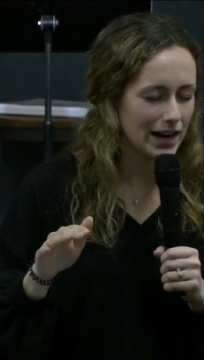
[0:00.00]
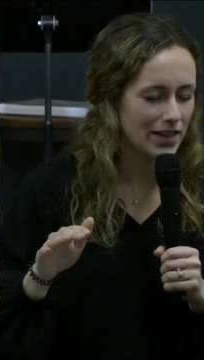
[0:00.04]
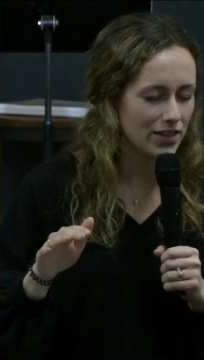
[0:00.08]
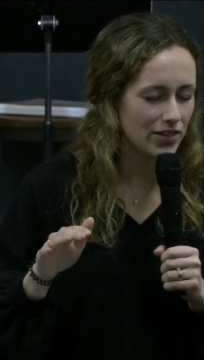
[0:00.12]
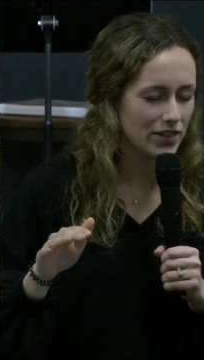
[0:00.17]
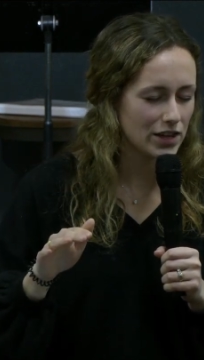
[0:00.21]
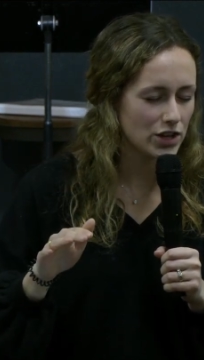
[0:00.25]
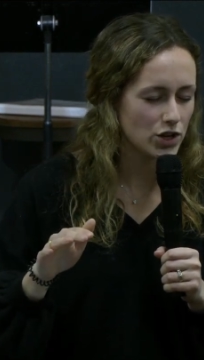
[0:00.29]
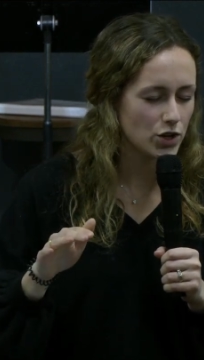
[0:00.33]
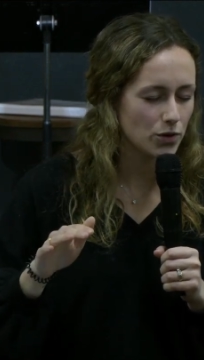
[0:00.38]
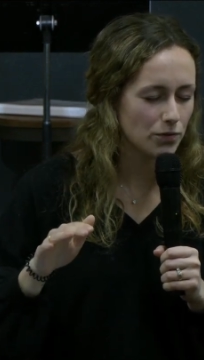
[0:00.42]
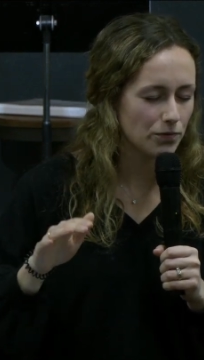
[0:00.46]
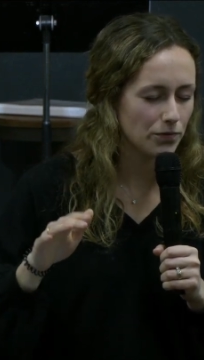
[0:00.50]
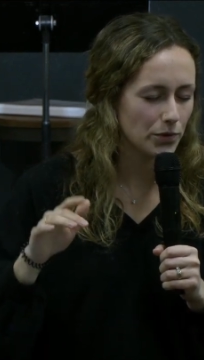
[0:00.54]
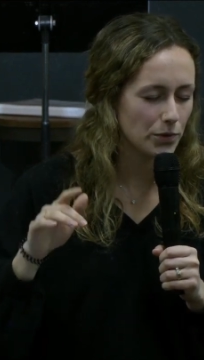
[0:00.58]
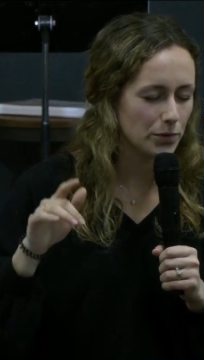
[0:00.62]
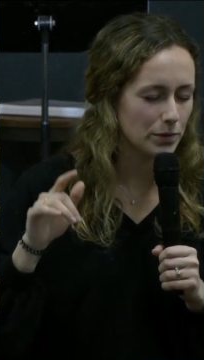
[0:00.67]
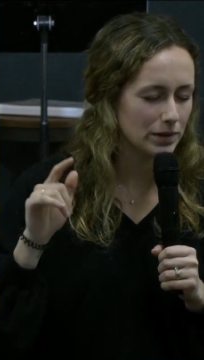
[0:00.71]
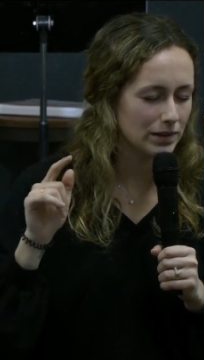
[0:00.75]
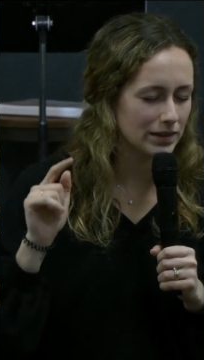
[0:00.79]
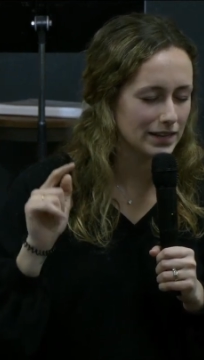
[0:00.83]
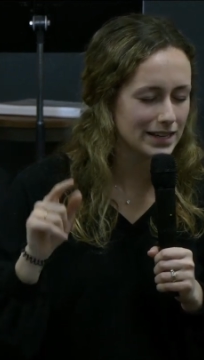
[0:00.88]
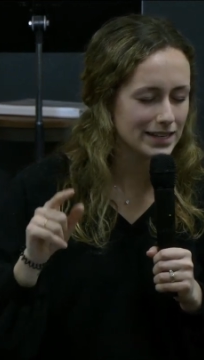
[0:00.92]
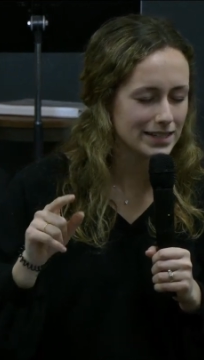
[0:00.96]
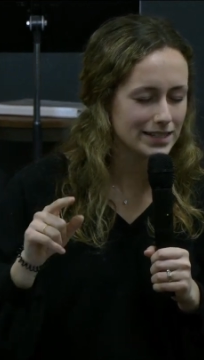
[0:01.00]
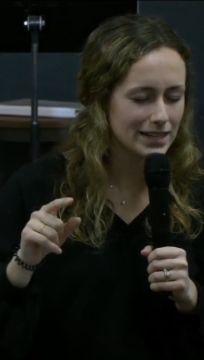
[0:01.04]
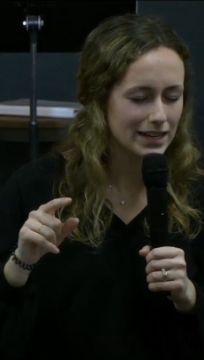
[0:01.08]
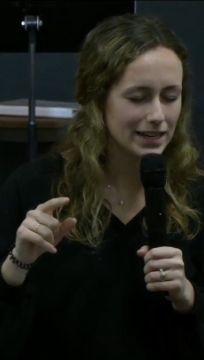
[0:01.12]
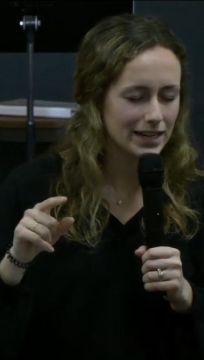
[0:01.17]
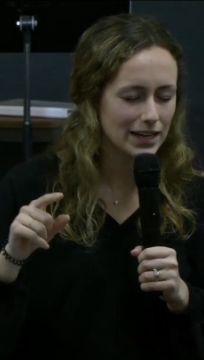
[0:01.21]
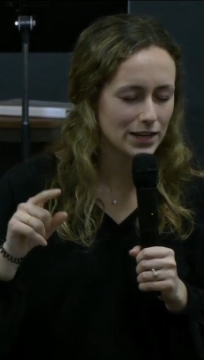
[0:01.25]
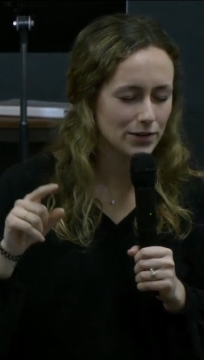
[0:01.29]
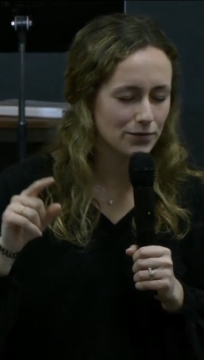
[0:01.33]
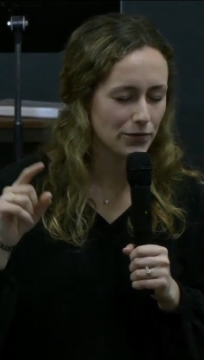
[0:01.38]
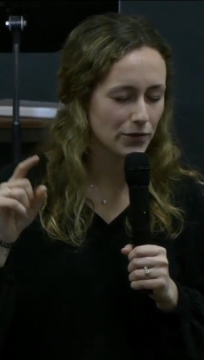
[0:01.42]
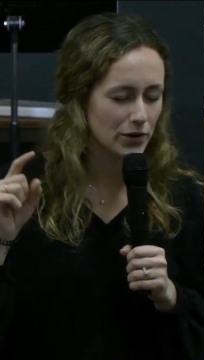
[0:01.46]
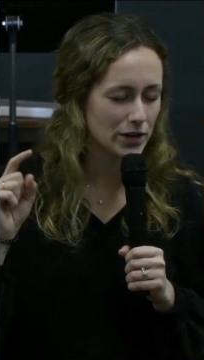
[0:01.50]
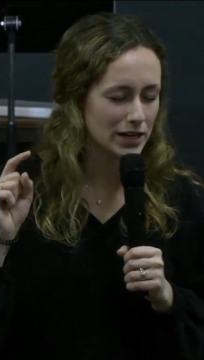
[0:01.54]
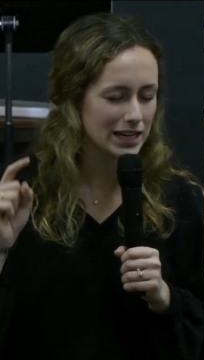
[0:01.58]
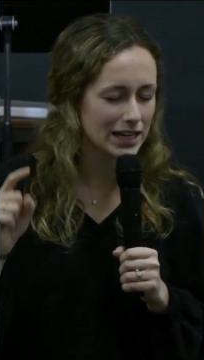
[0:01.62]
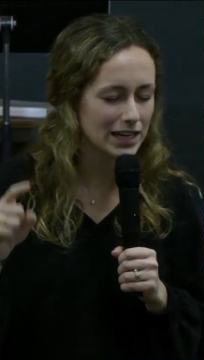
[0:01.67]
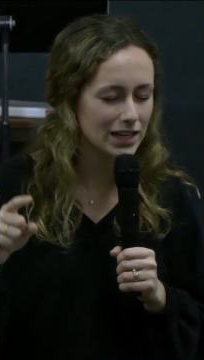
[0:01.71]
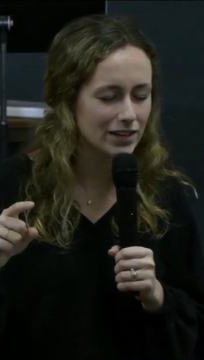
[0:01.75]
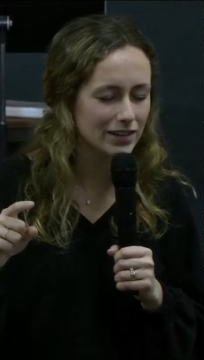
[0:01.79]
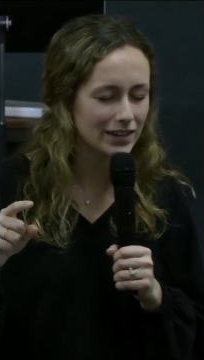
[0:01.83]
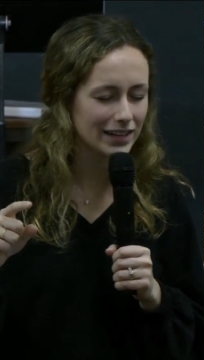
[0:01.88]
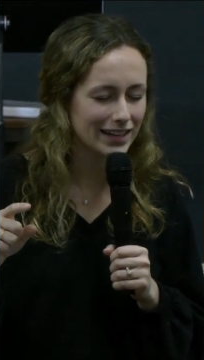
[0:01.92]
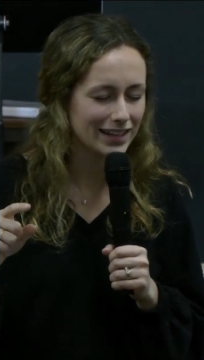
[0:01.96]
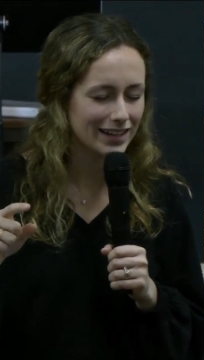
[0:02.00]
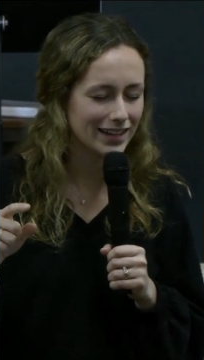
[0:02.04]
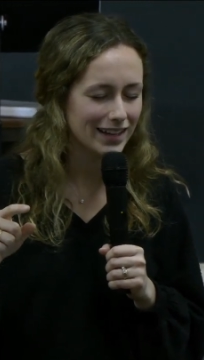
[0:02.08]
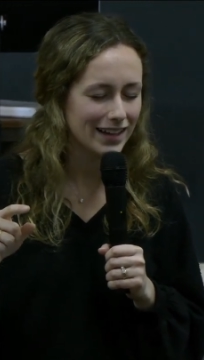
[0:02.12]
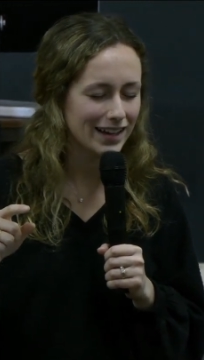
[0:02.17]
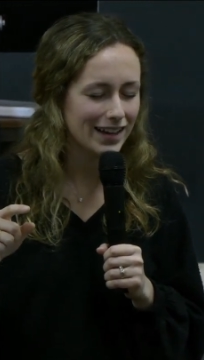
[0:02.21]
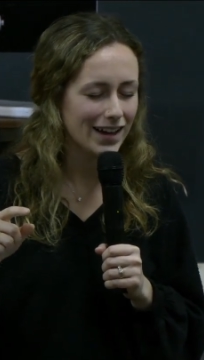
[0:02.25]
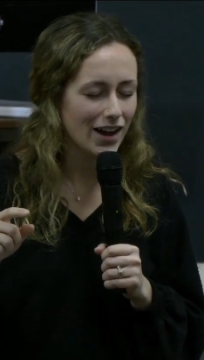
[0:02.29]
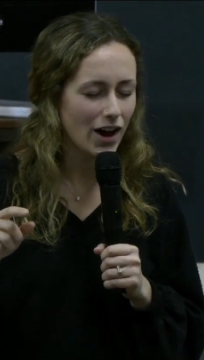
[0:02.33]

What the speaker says: I thank you for releasing and for healing